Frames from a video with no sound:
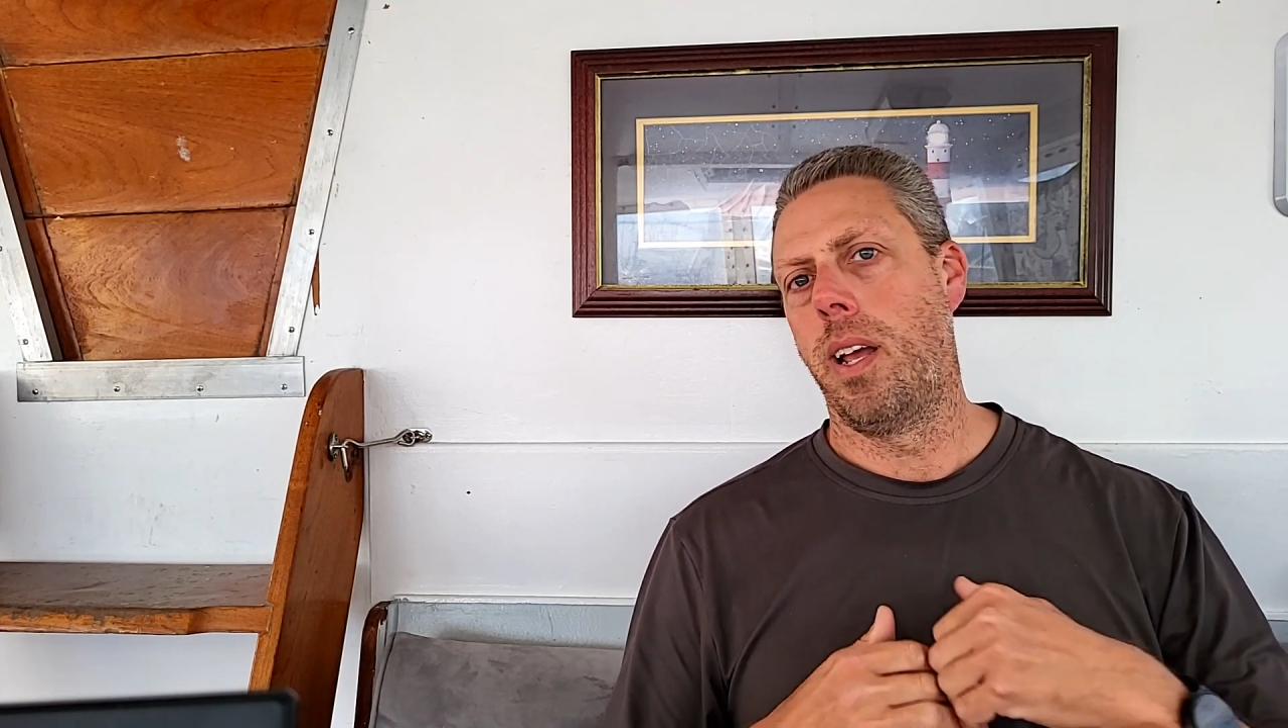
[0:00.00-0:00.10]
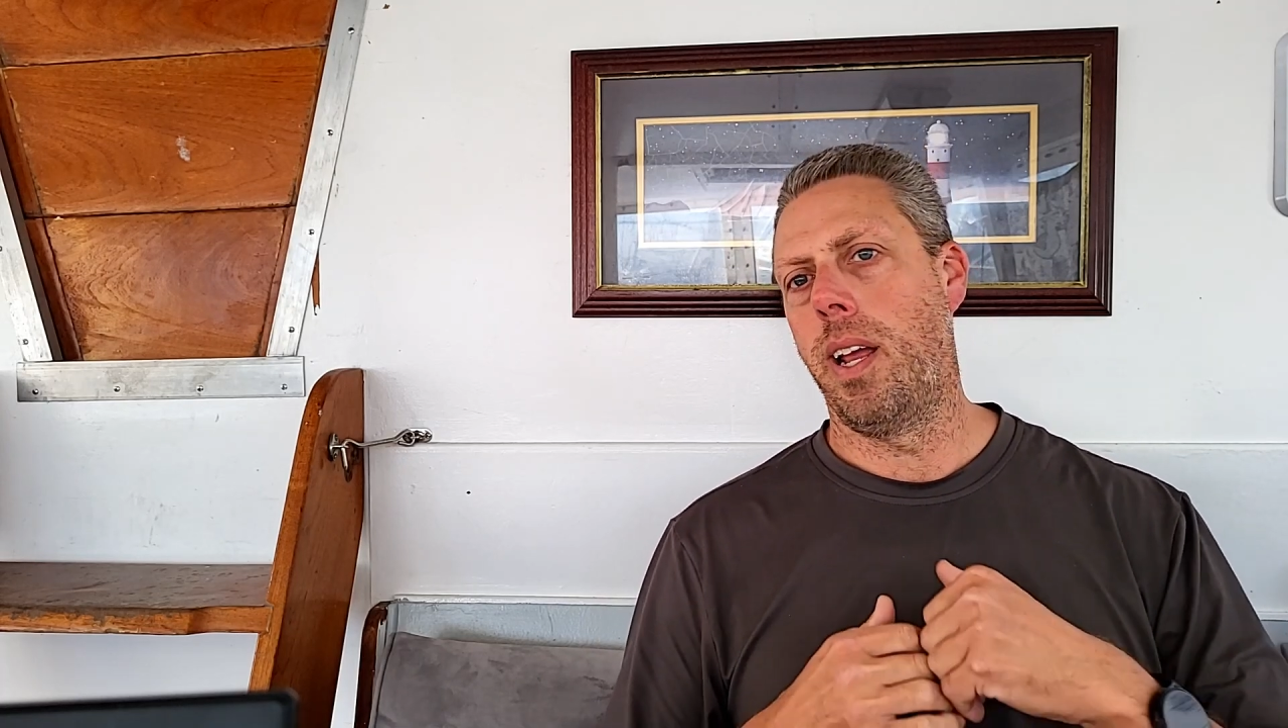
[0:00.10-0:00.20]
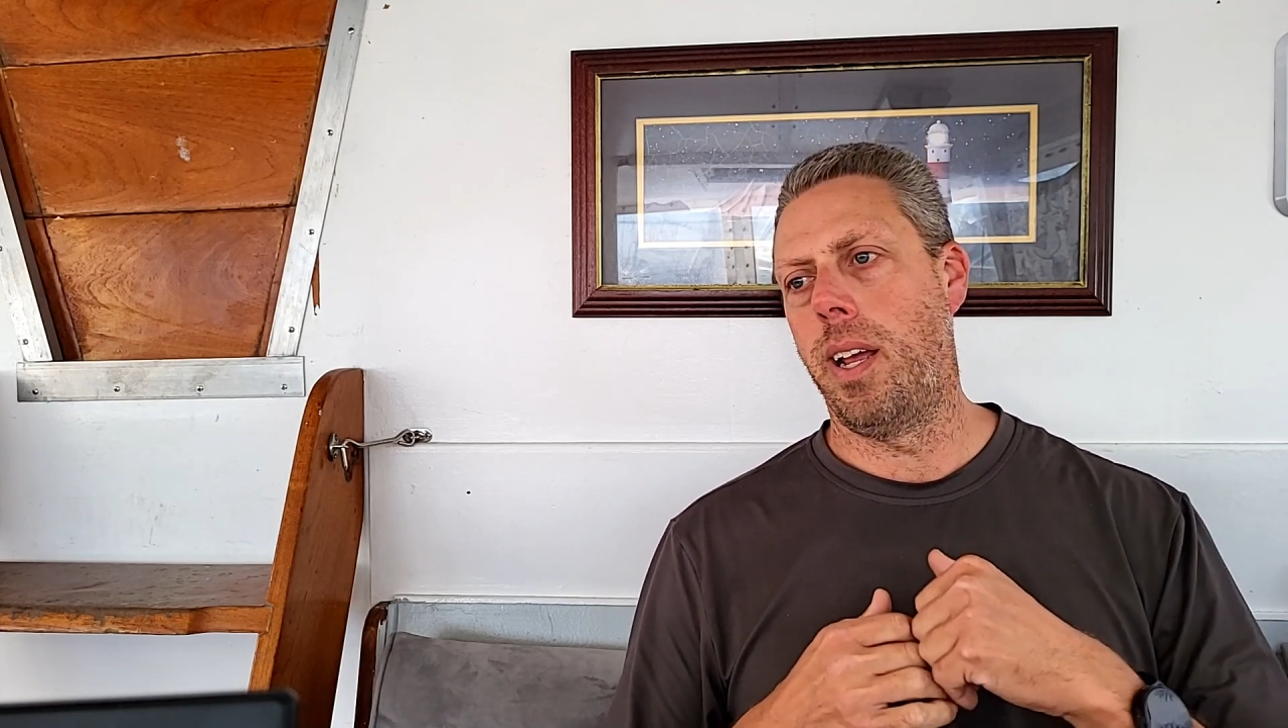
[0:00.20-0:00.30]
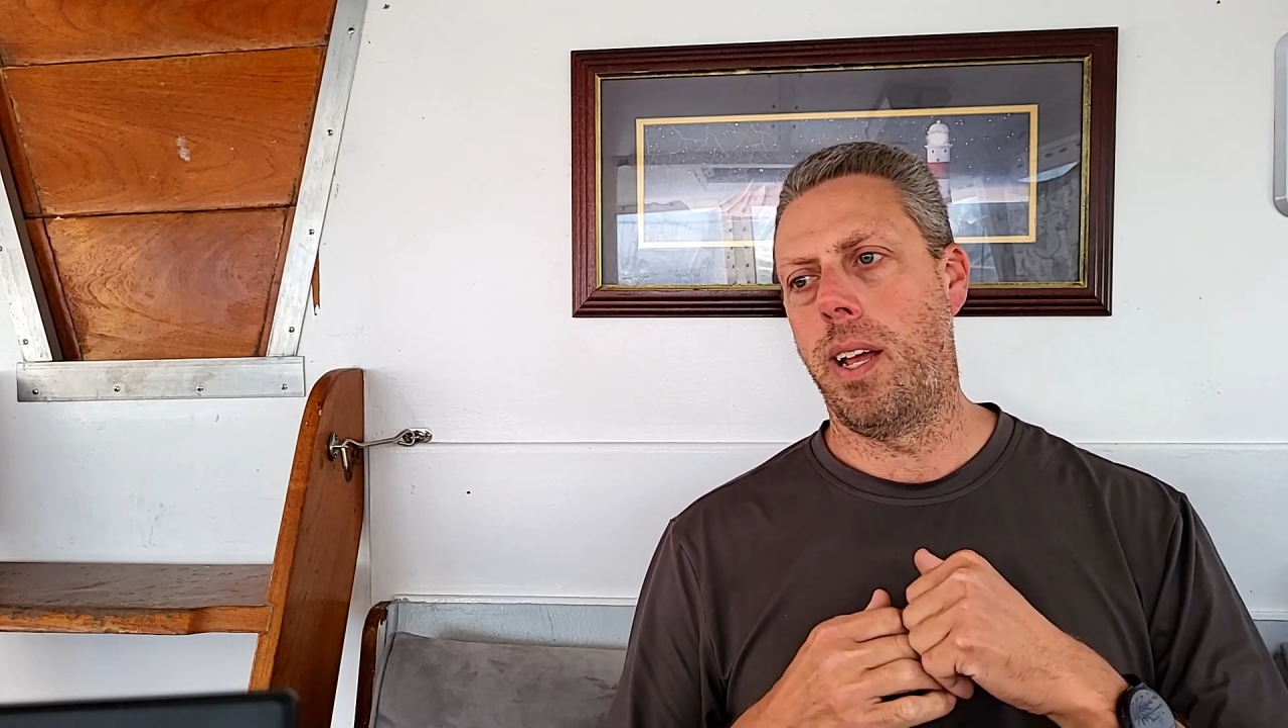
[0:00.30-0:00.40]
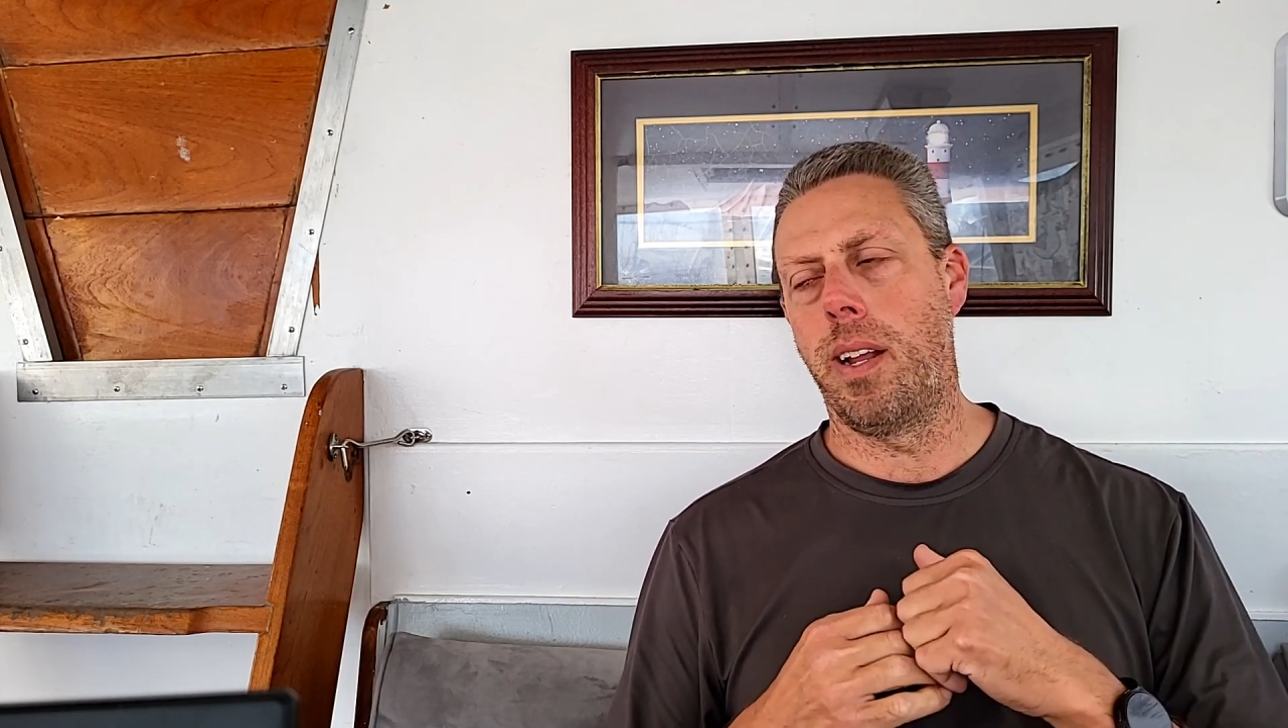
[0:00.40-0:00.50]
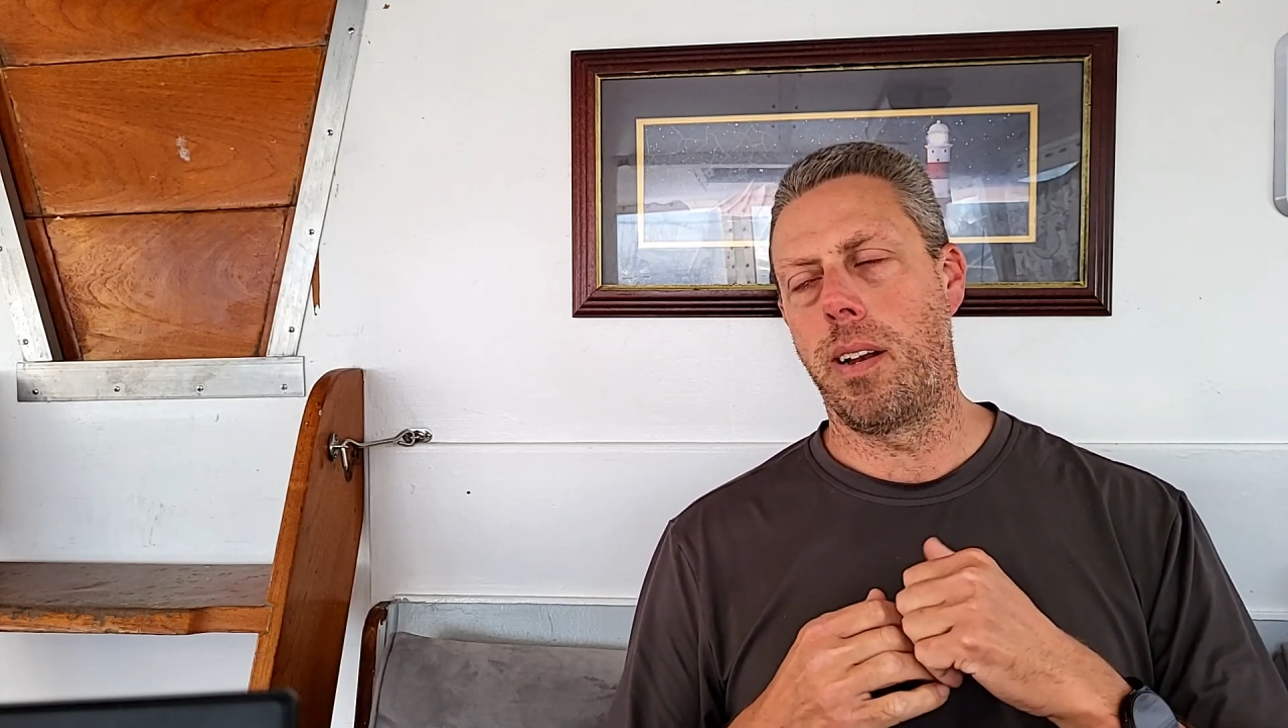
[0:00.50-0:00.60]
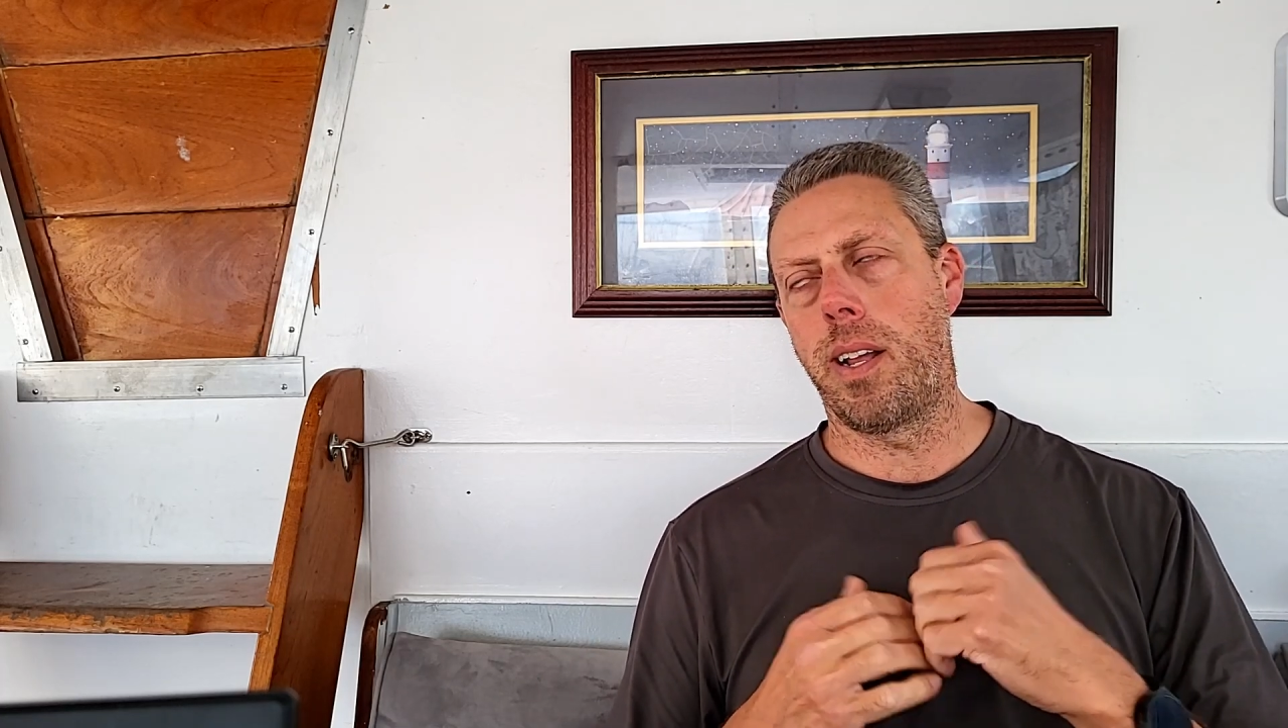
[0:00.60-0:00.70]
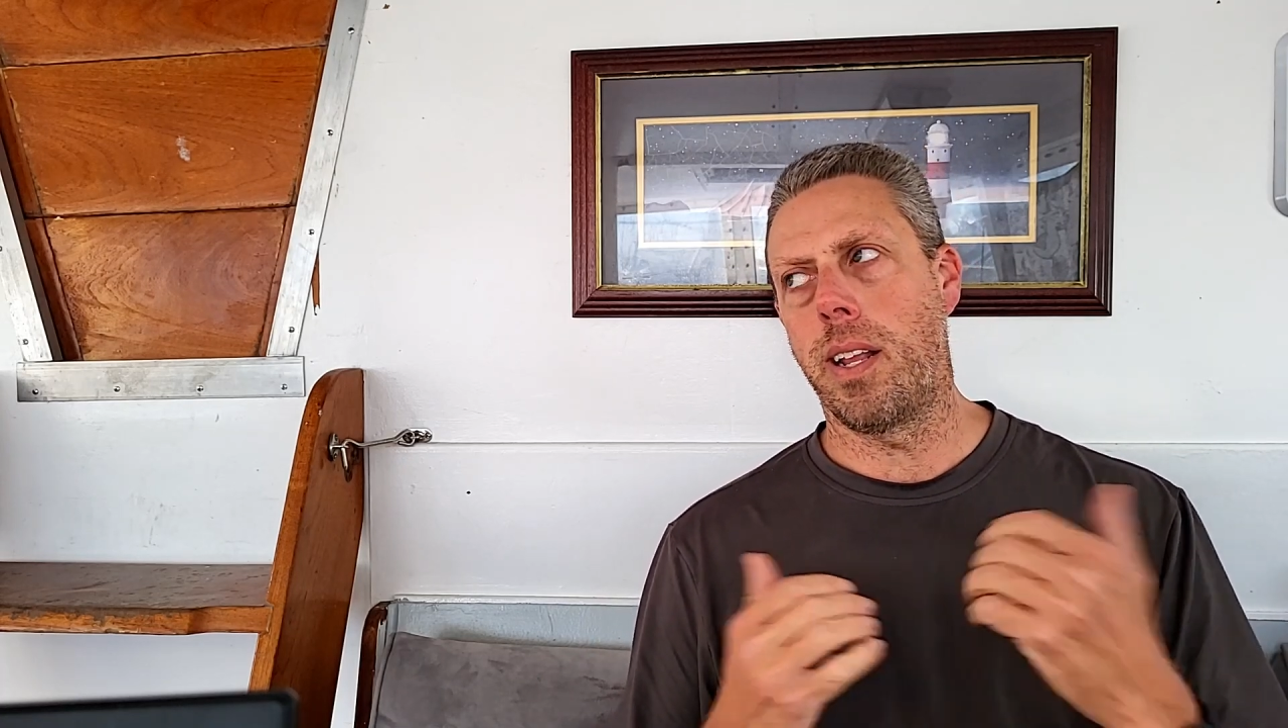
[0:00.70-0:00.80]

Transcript: and